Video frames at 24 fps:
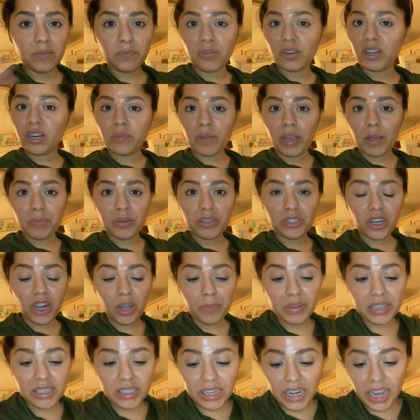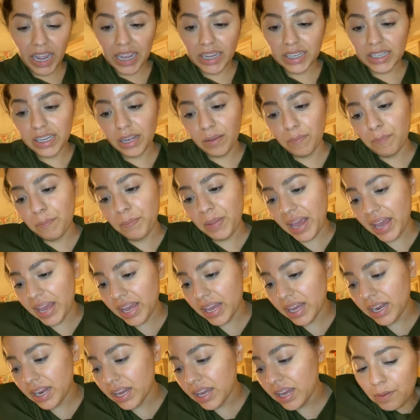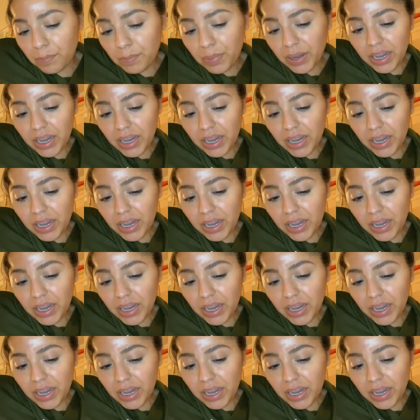and put on my pajamas and head to bed.